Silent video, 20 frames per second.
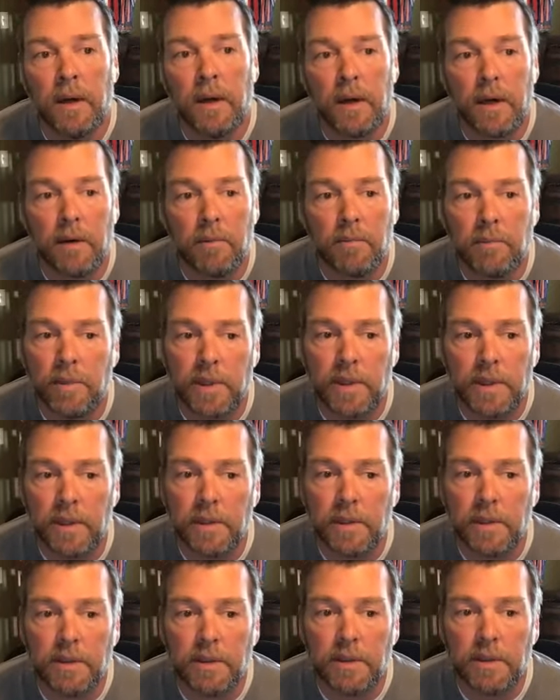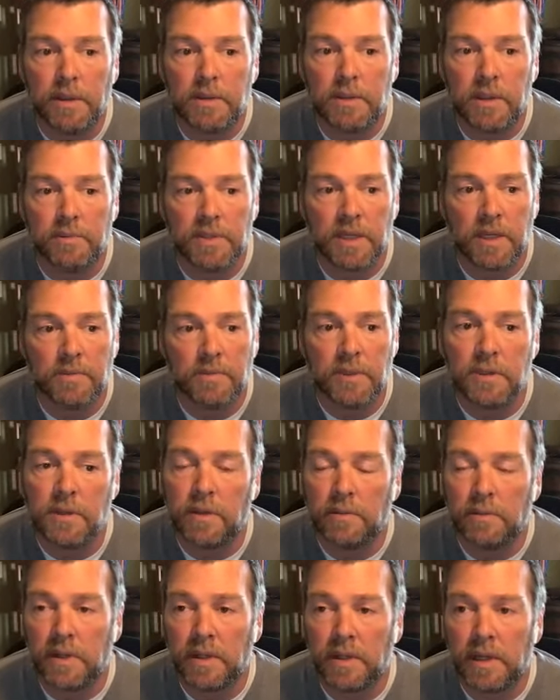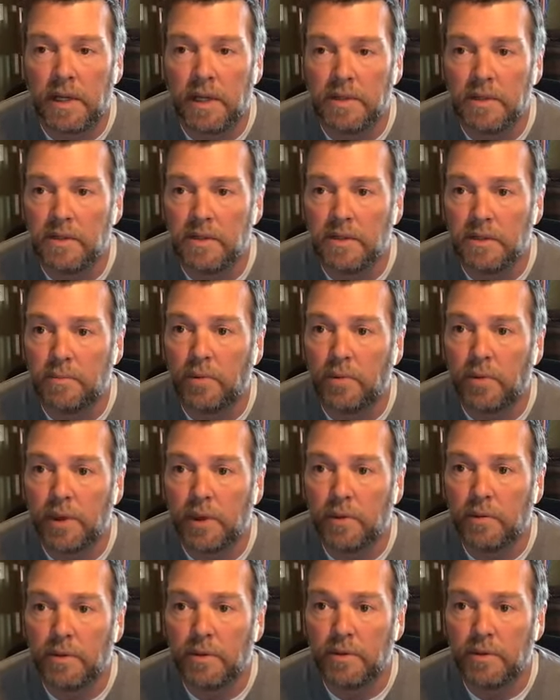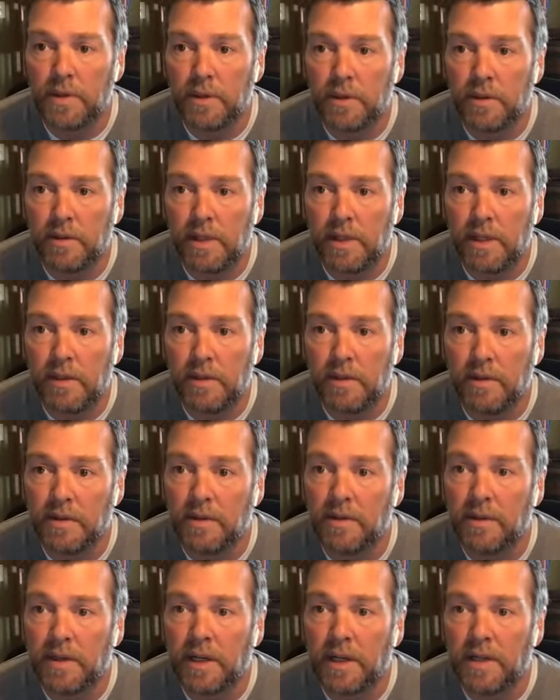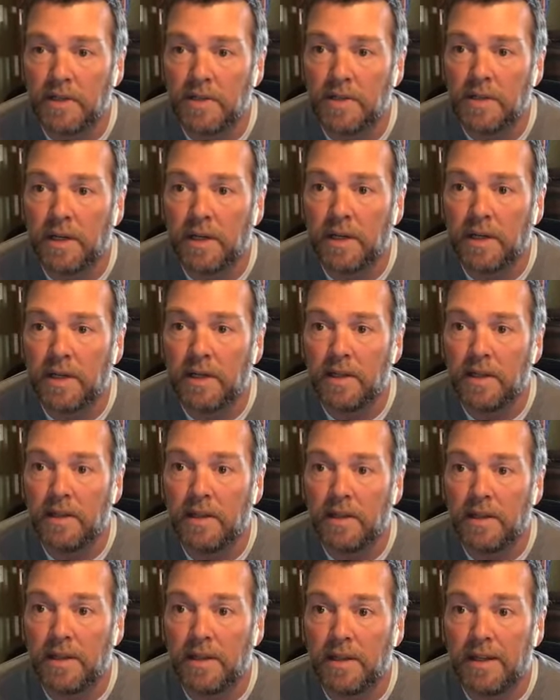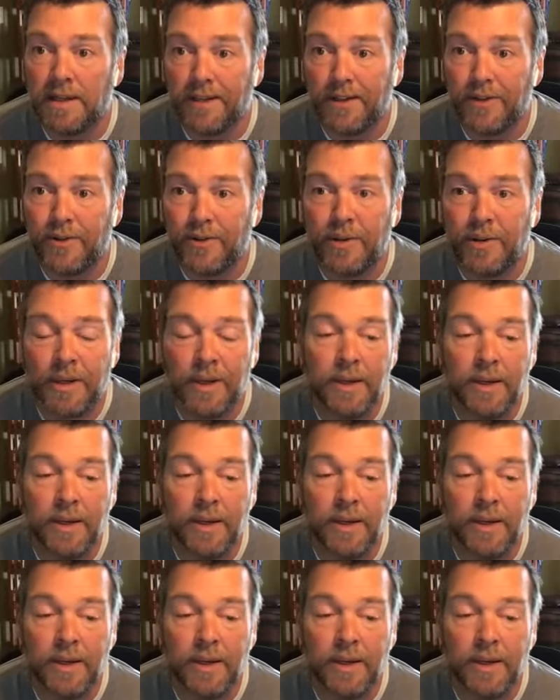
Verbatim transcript: Uh, but sometimes you don't realize the supporting roles that you need until you're kind of stuck in it, and then you